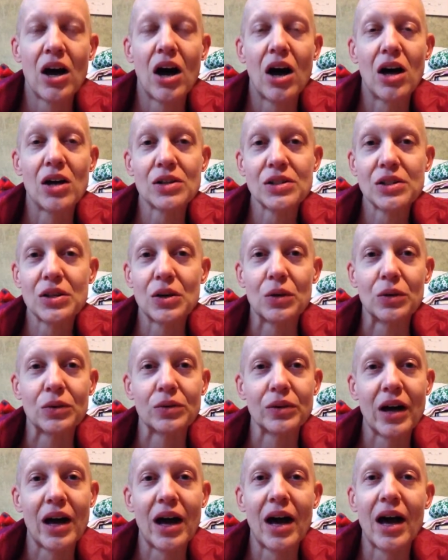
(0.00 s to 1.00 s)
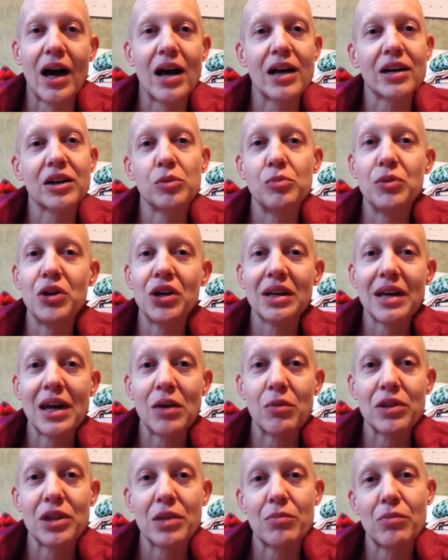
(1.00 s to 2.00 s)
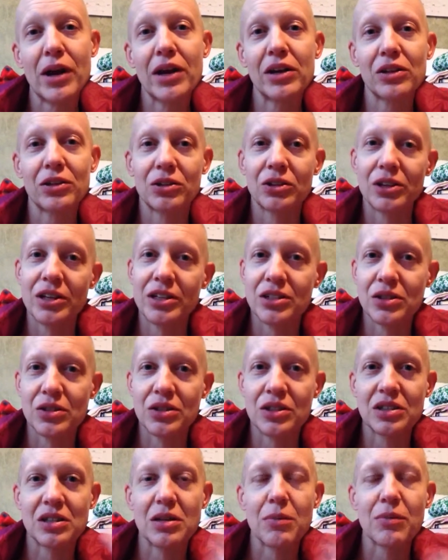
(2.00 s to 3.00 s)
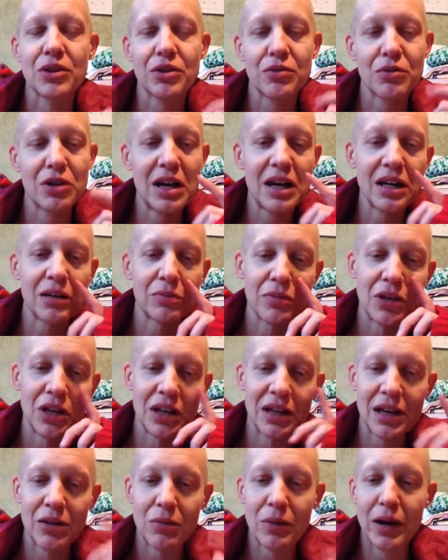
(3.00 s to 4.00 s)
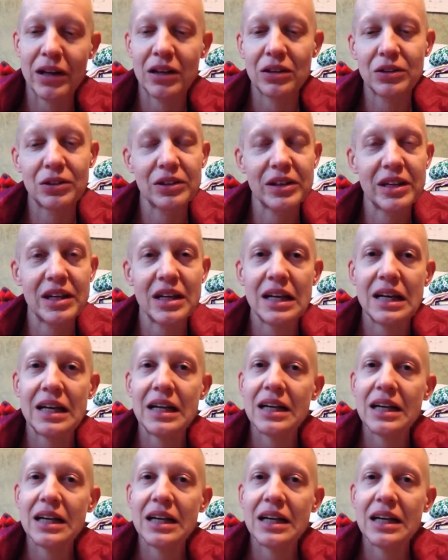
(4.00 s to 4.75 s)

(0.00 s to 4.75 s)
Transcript: Also, communicate with them regularly. So this is number 3, communicate regularly.